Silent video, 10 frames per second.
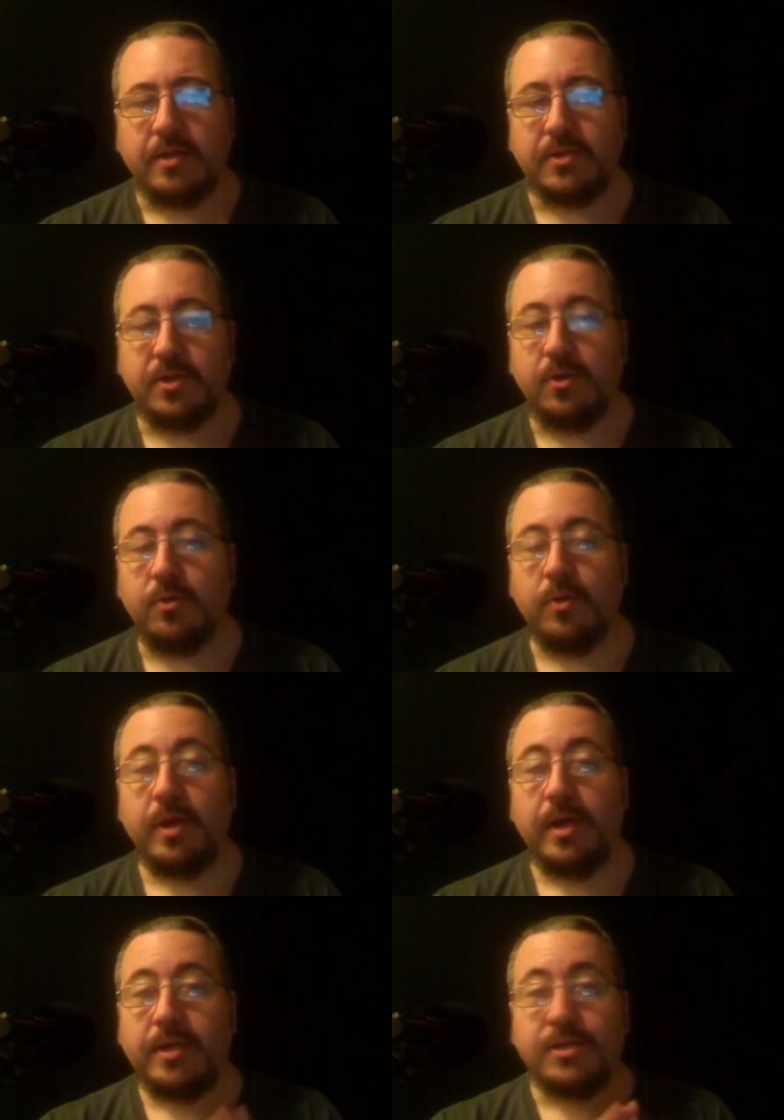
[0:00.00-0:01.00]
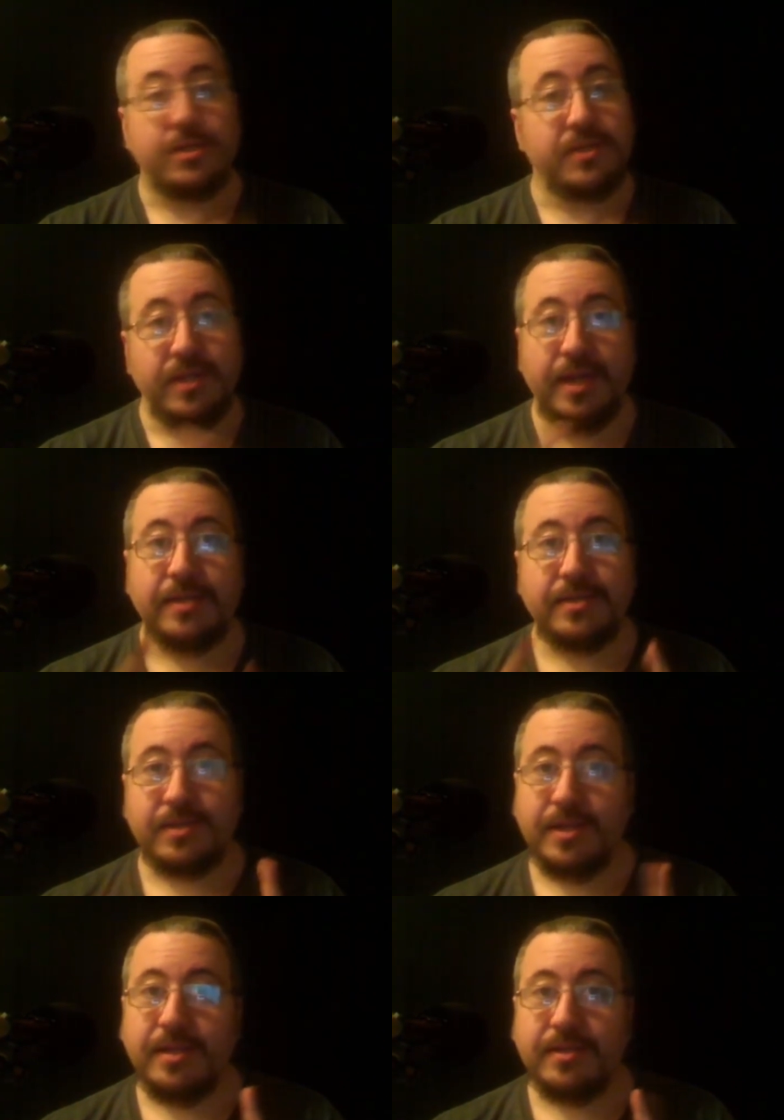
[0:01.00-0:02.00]
So just in case
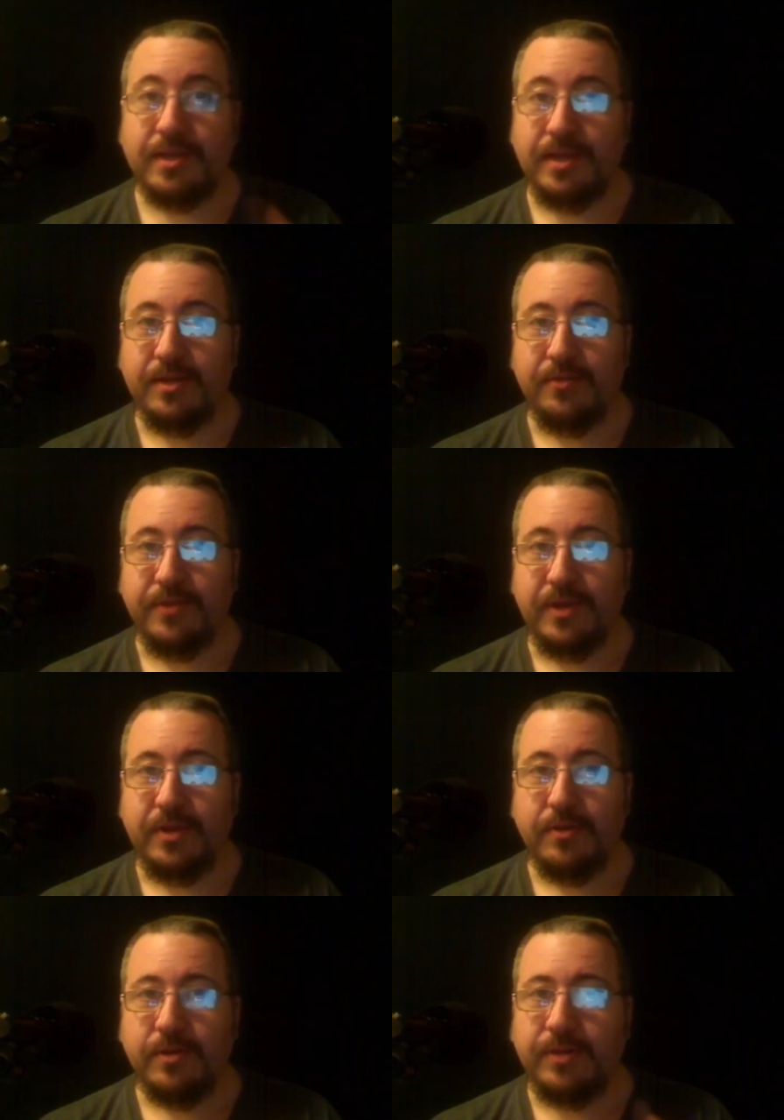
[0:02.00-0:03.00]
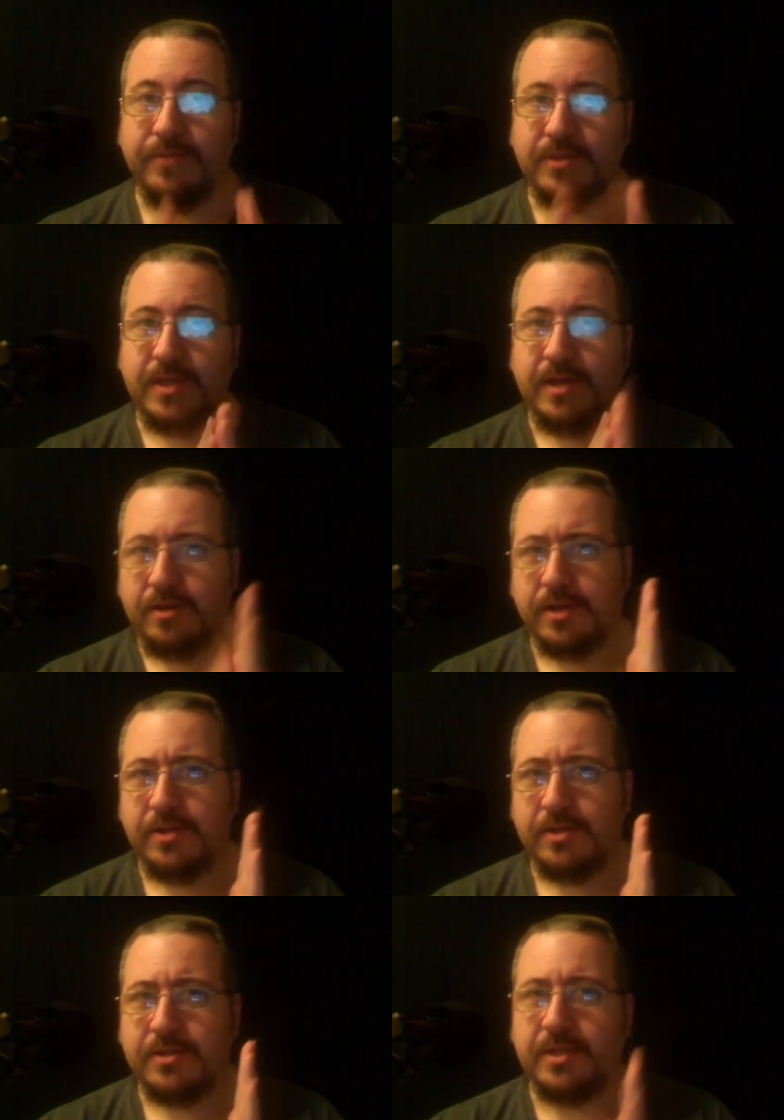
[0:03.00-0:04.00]
this is the end of the video, if it's not, I'll
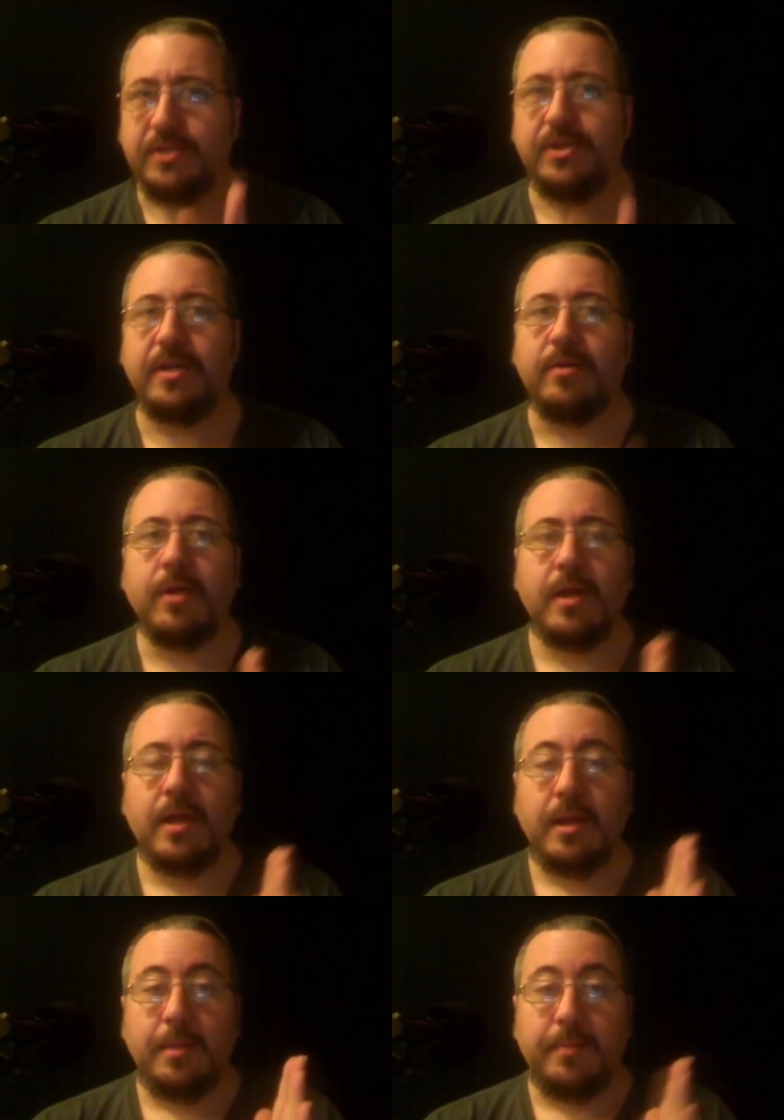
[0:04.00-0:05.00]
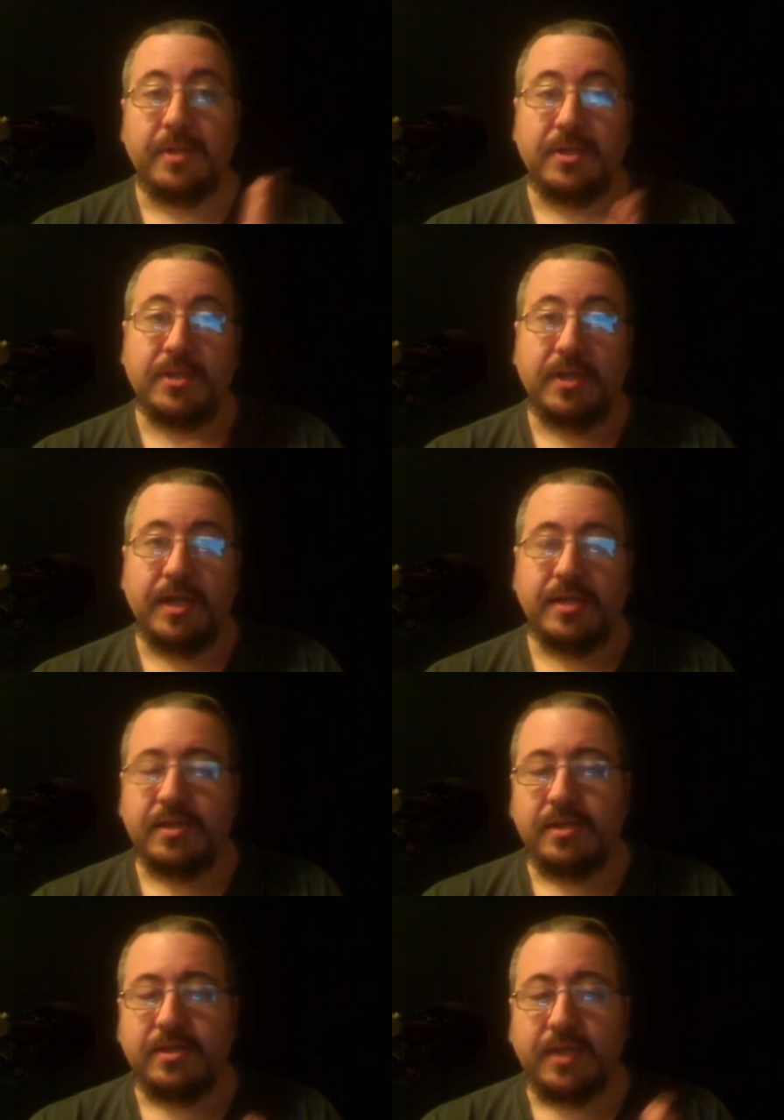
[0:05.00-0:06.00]
cut this section out. But just in case
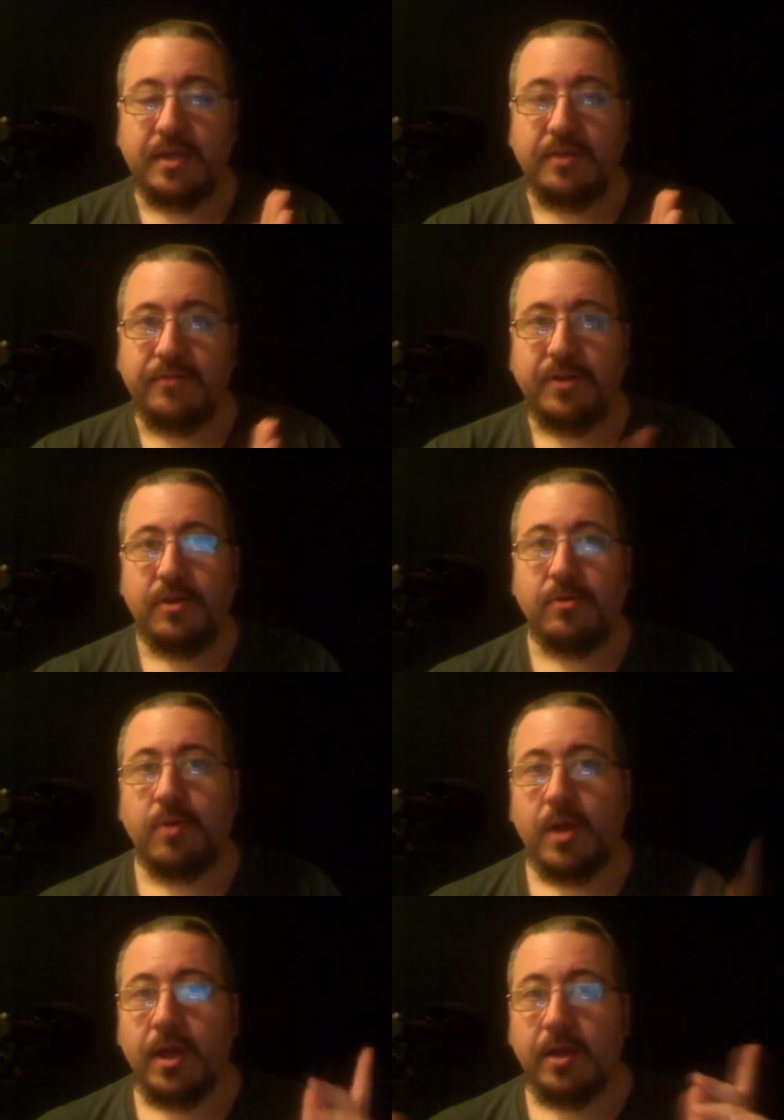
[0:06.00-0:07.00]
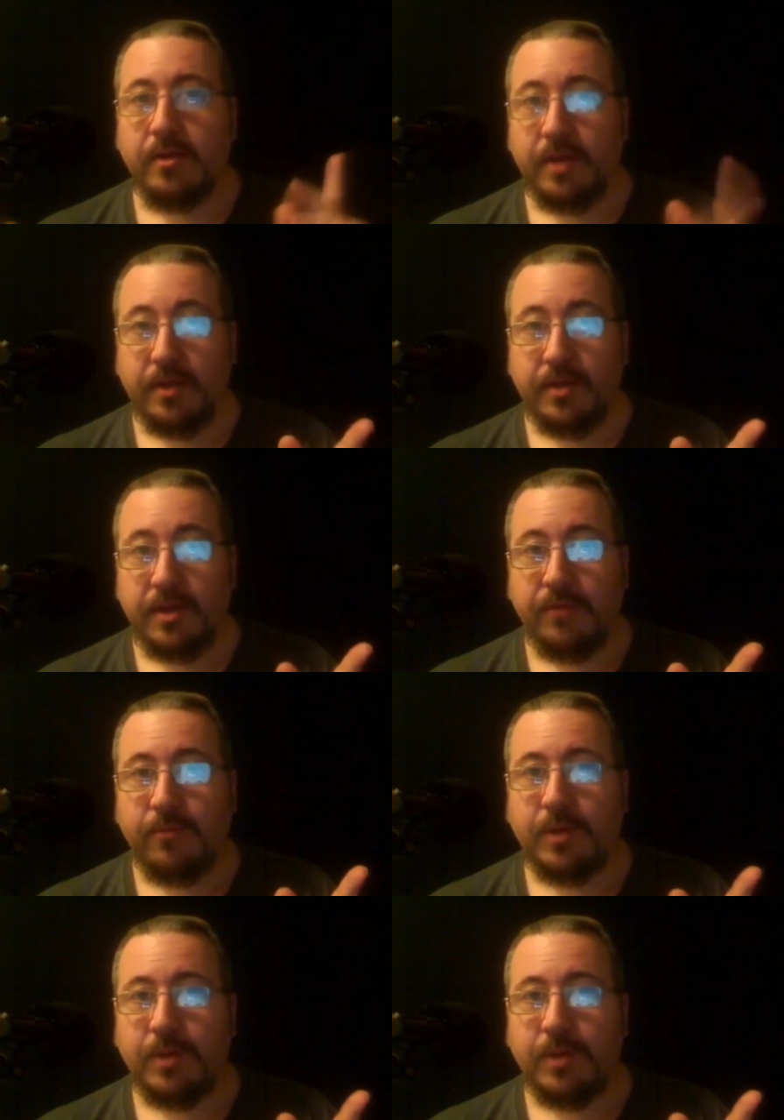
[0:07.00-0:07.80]
it is the end of the video, again, thank you for